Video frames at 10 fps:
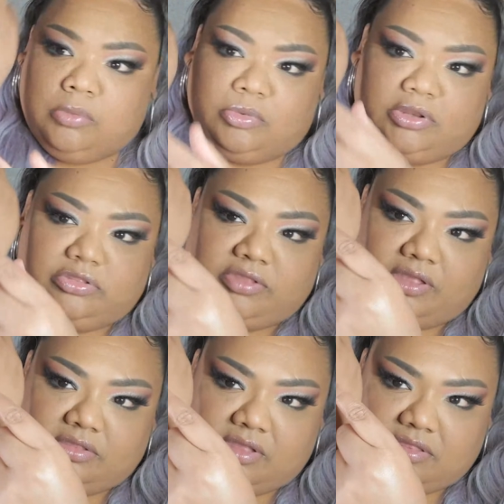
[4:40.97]
But let's
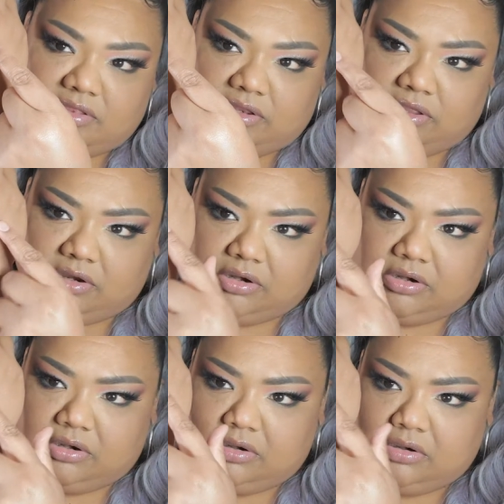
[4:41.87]
test it
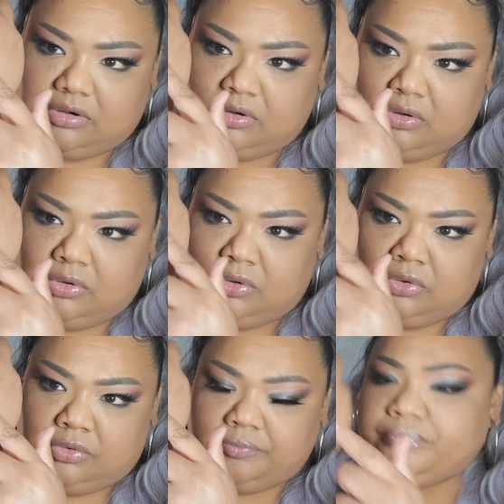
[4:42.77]
here.
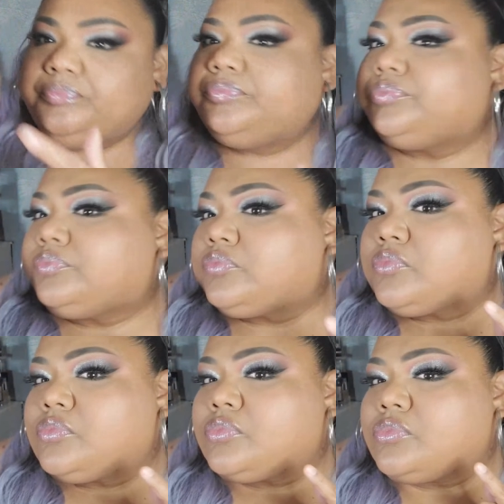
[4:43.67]
Hmm.
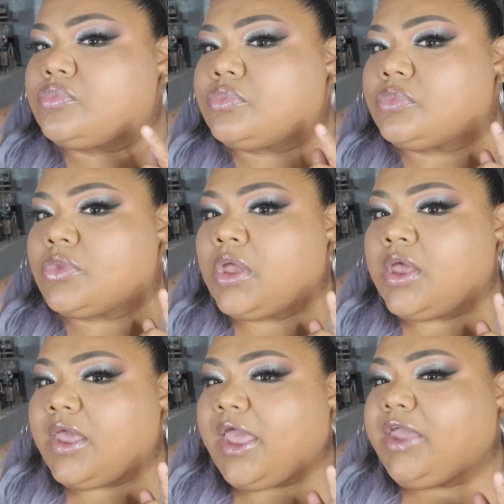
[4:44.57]

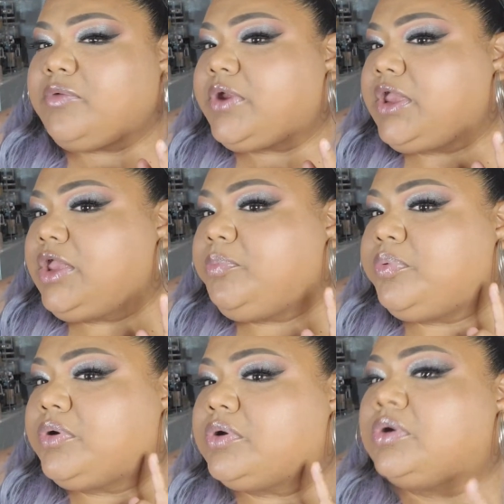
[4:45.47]
Hey, Reap.
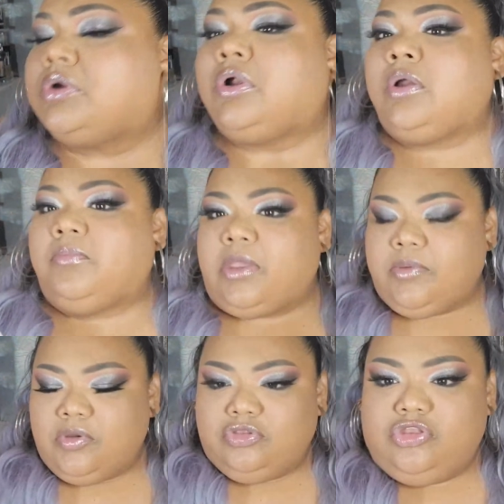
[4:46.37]
Maybe,
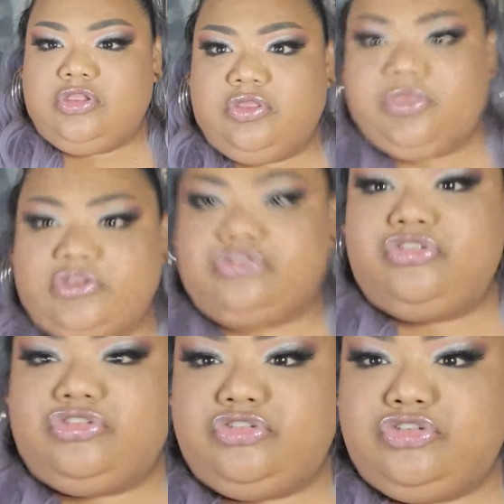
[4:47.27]
is it the
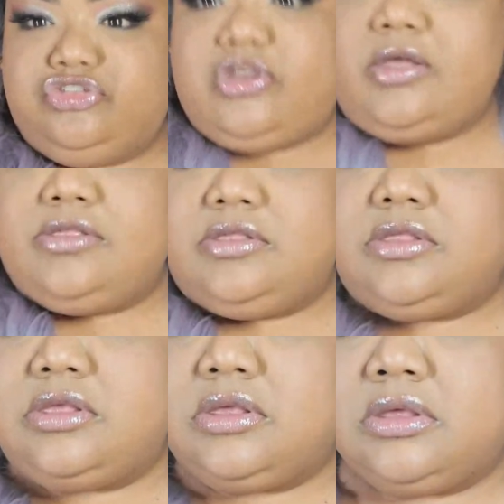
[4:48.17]
ch chest?
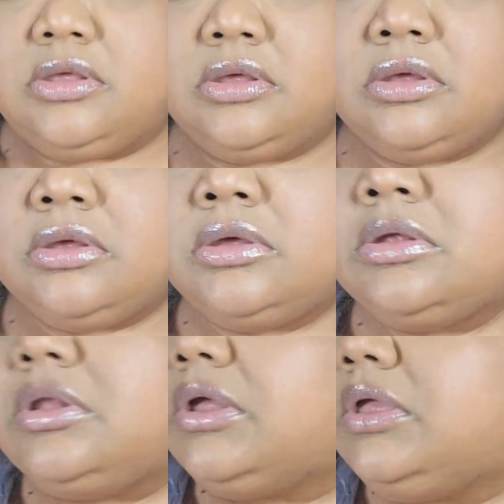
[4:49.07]

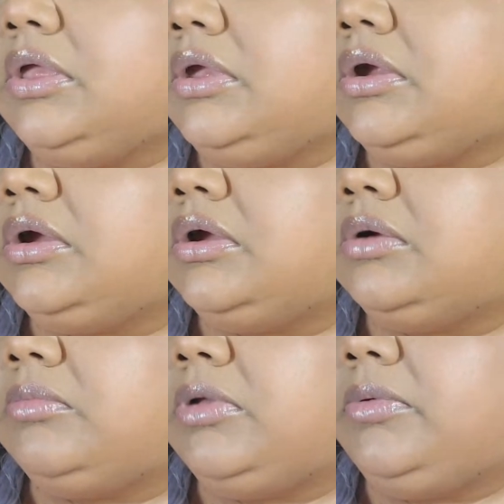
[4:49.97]
Like here,
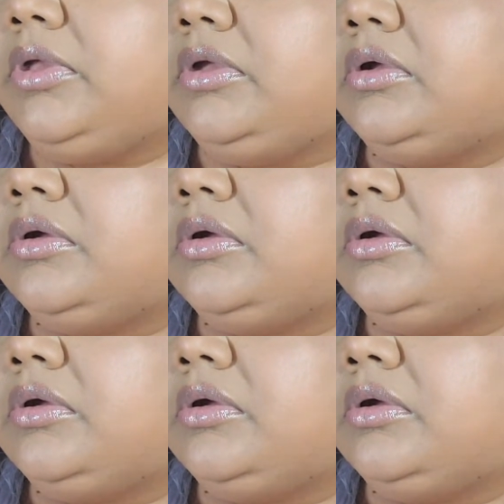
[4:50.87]
maybe?